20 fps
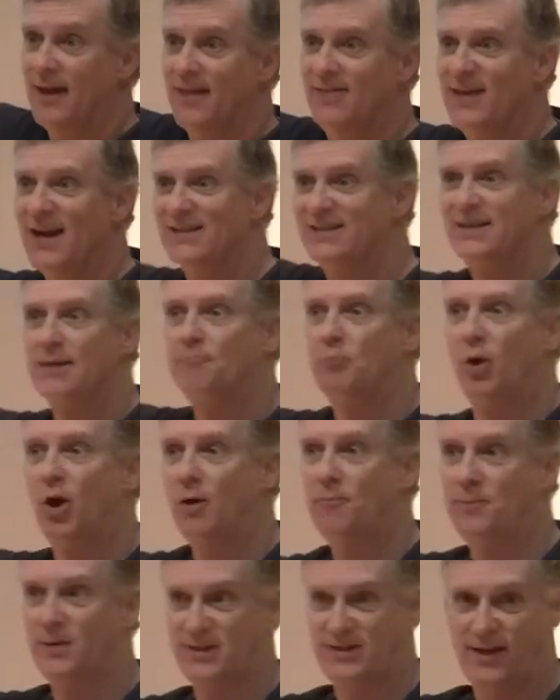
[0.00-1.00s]
That's the
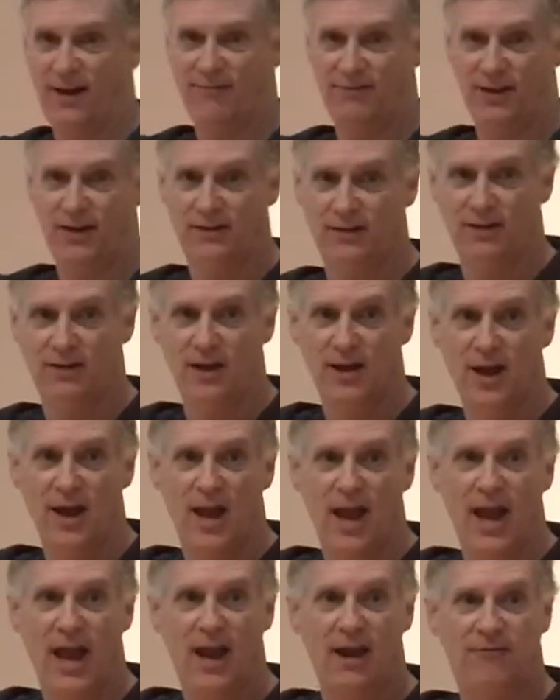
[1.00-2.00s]
purpose of it.
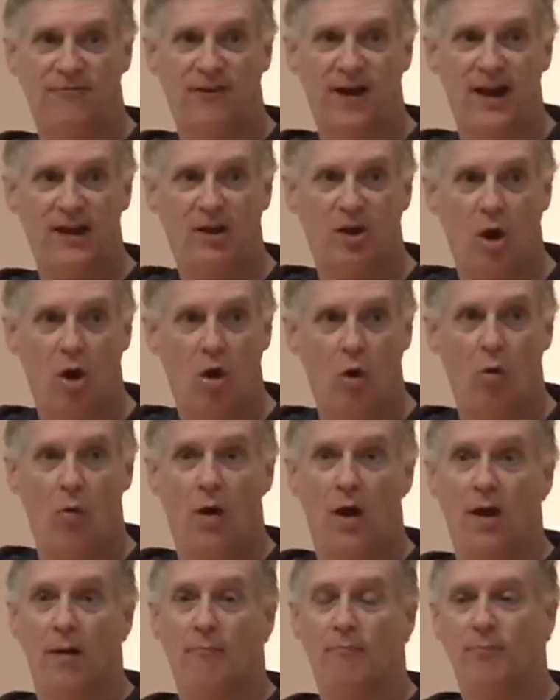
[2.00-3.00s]
And if I
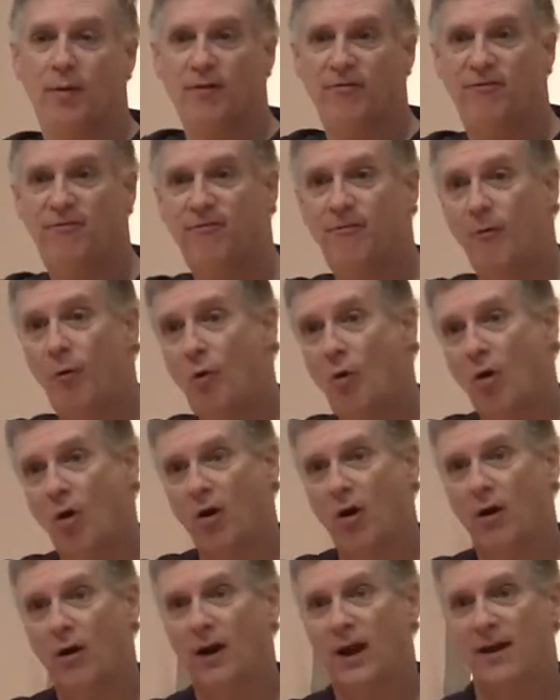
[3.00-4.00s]
go
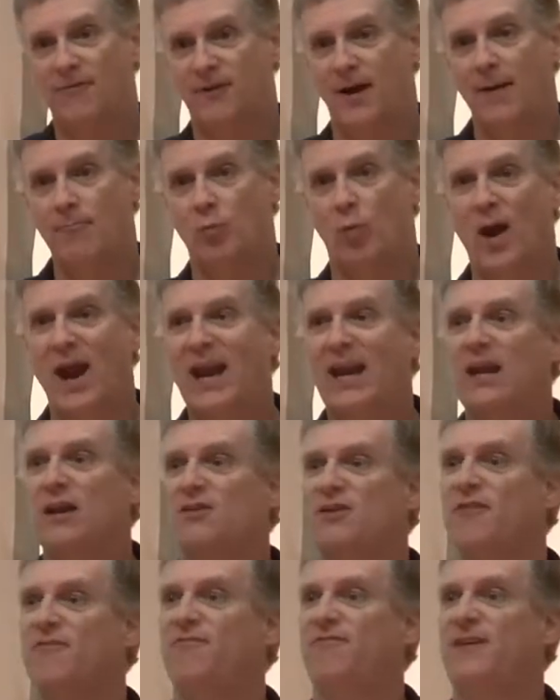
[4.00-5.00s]
before, if I'm waiting
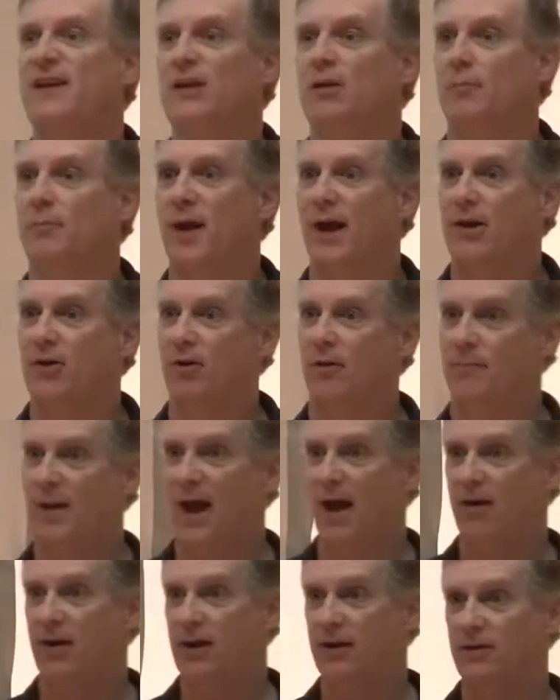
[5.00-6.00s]
to feel better
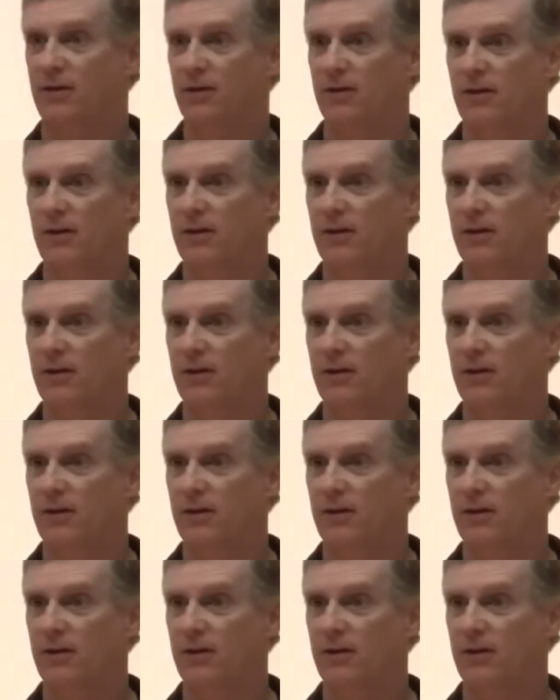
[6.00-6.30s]
about it,